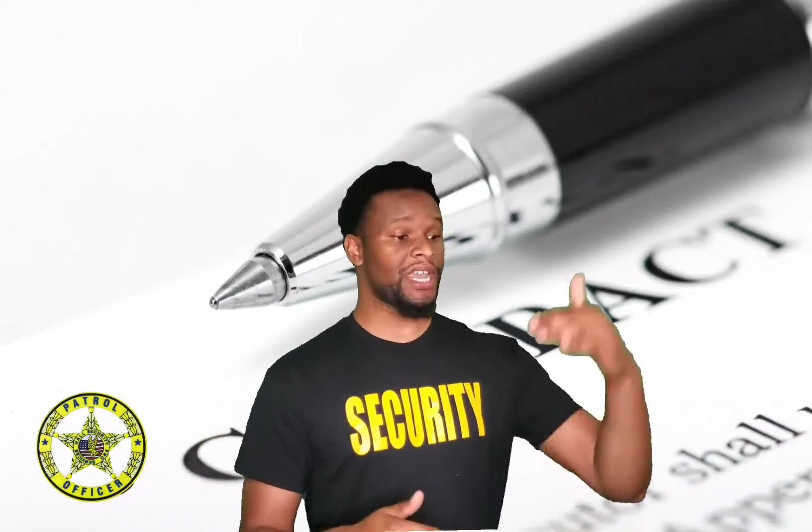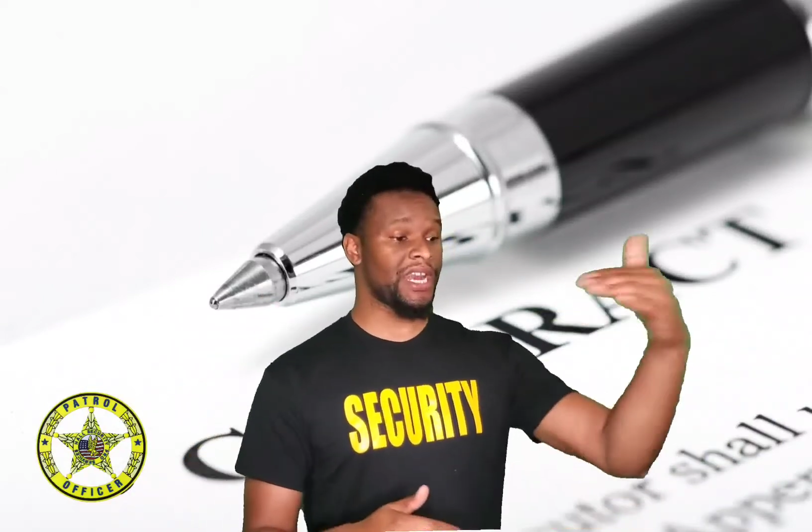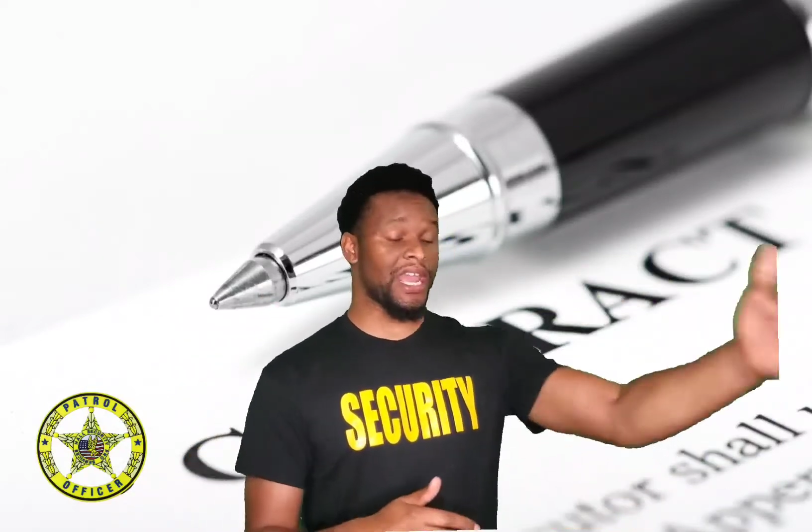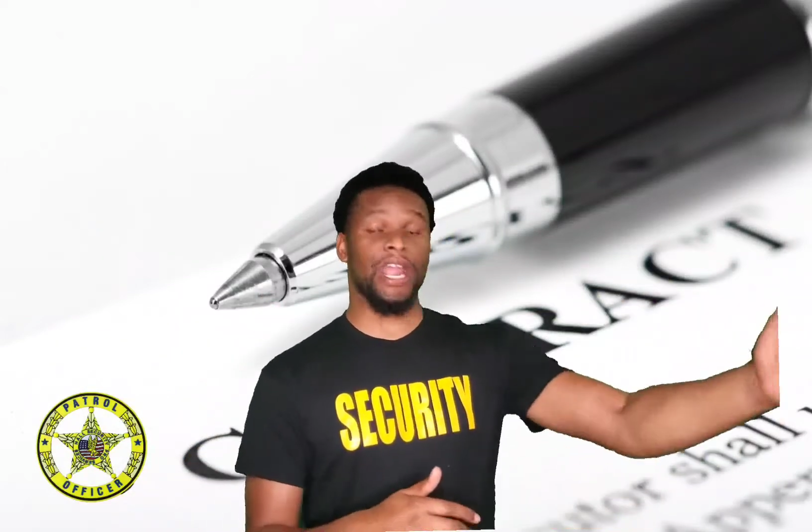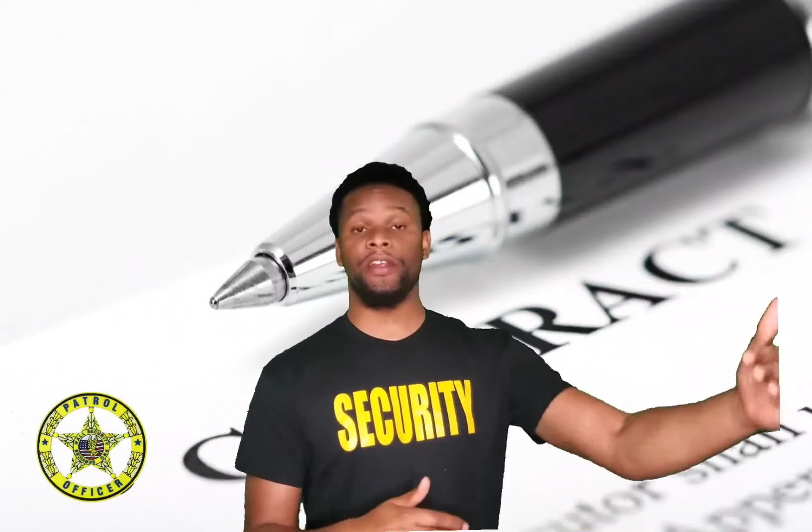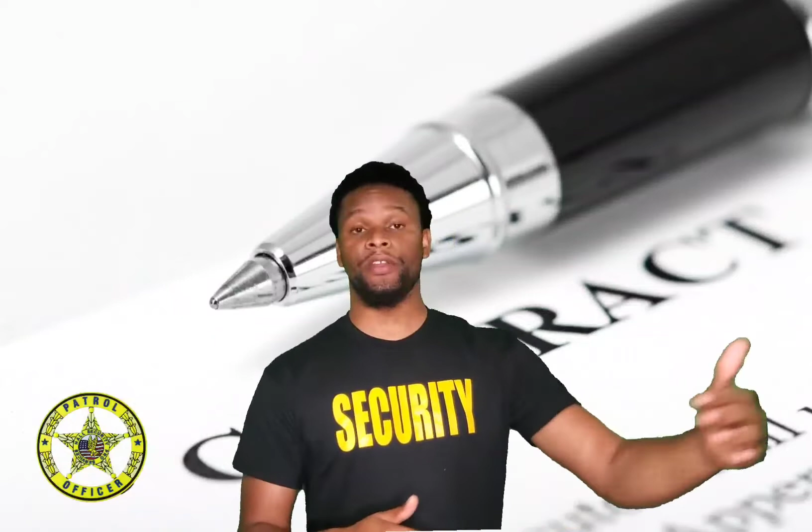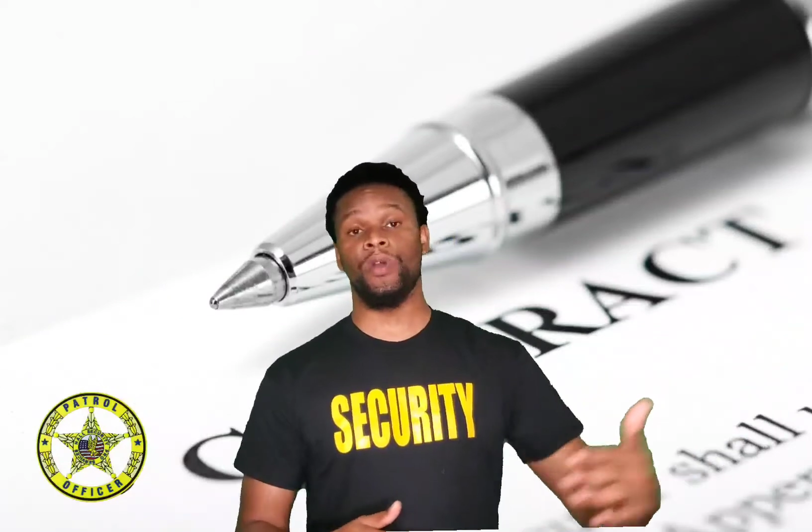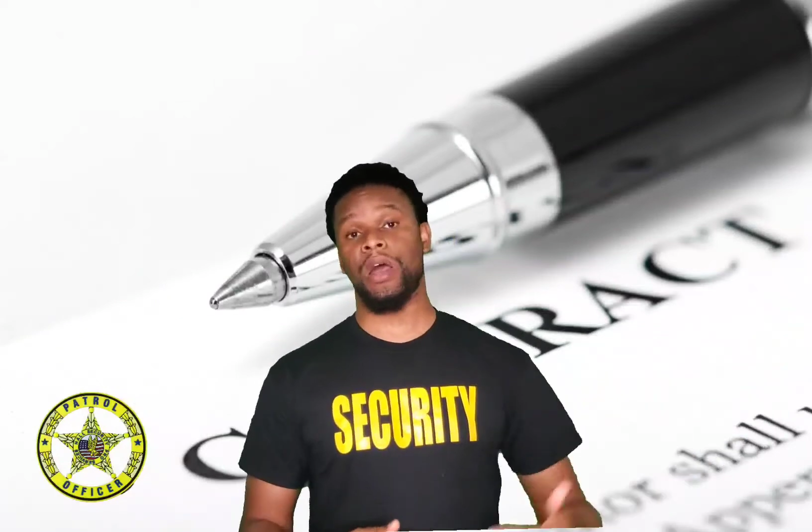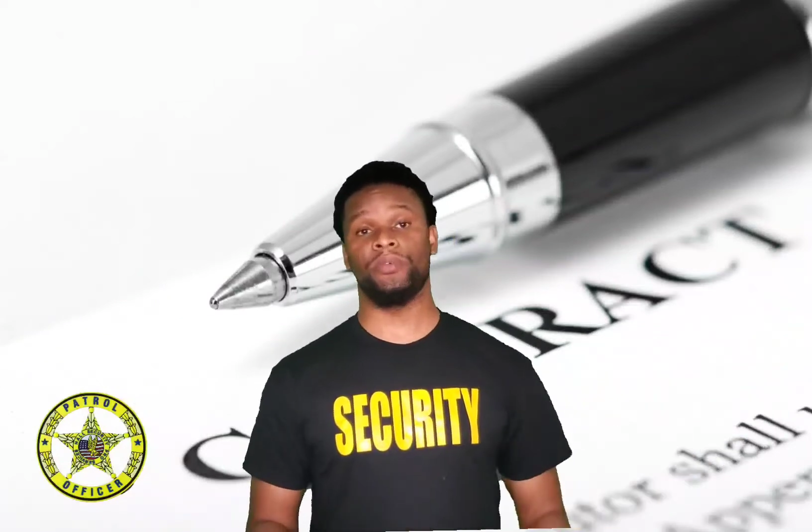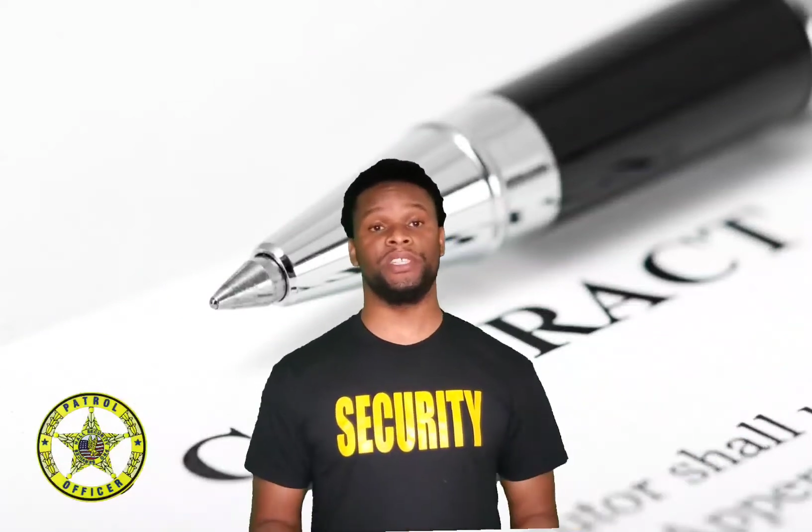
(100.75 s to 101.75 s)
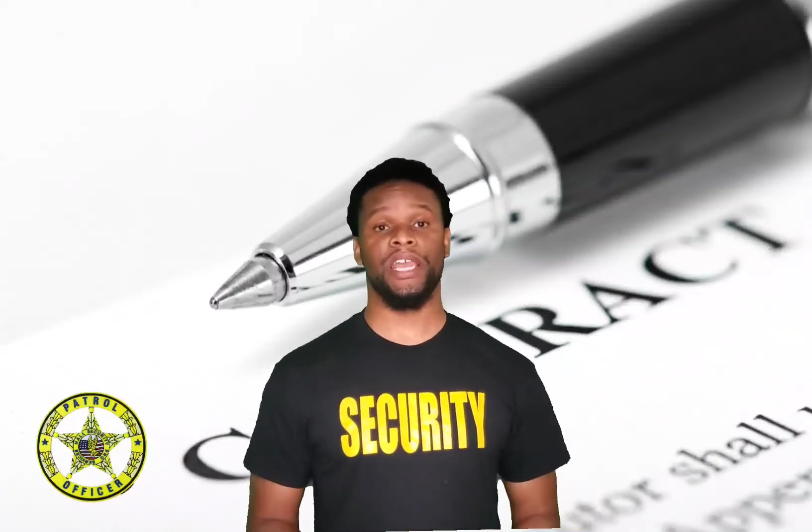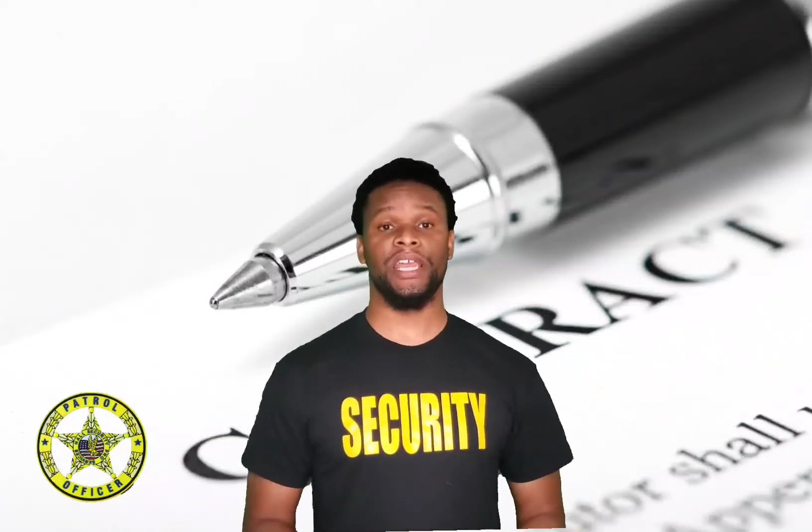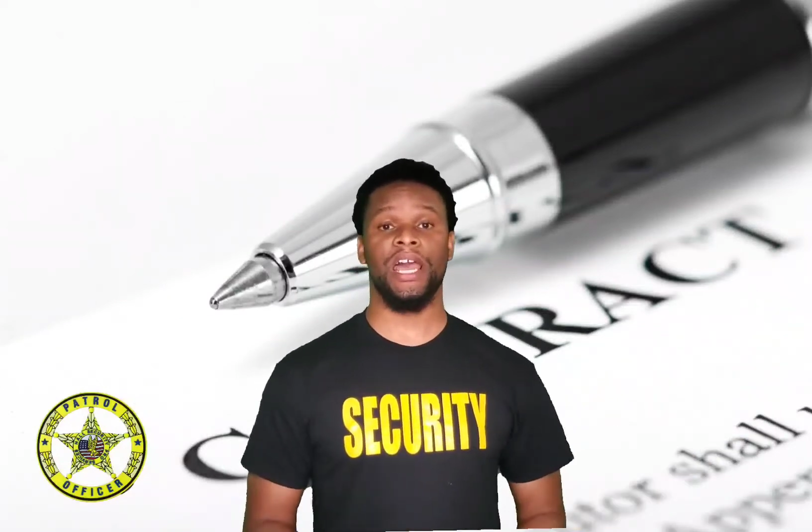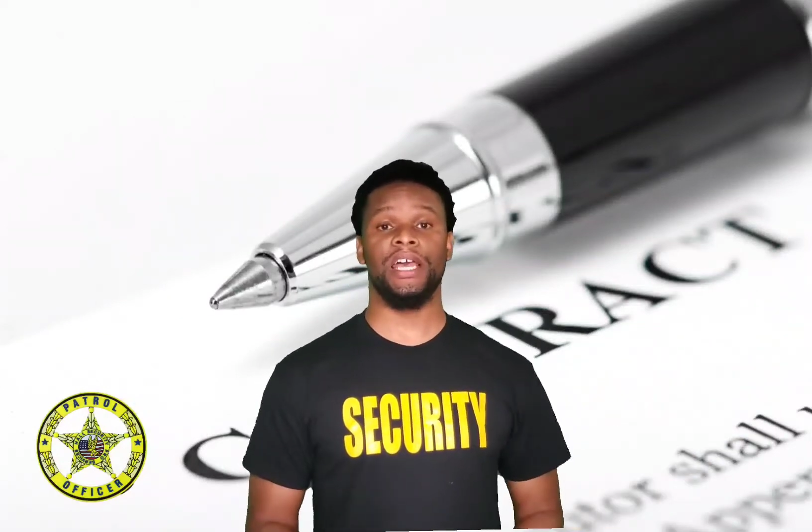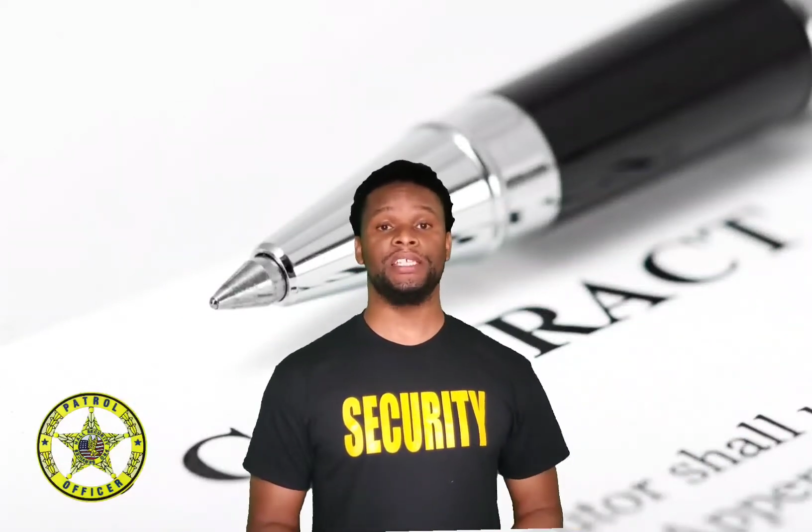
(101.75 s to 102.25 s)
in the area where I was at,
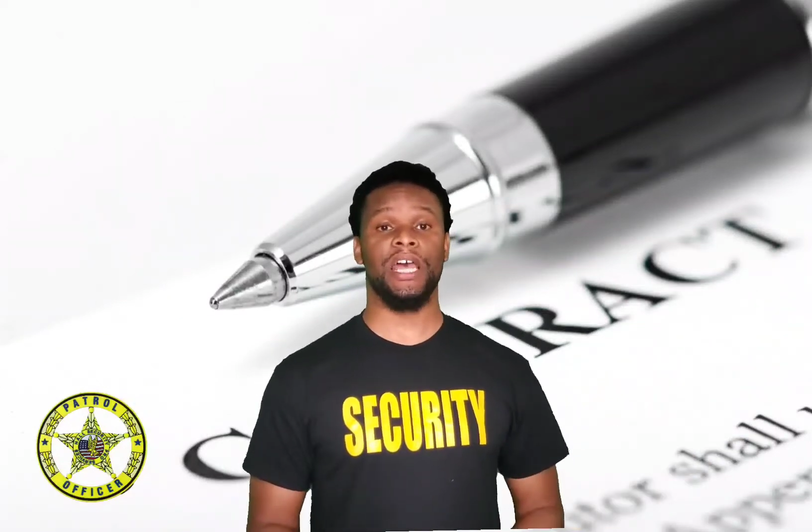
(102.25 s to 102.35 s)
guys.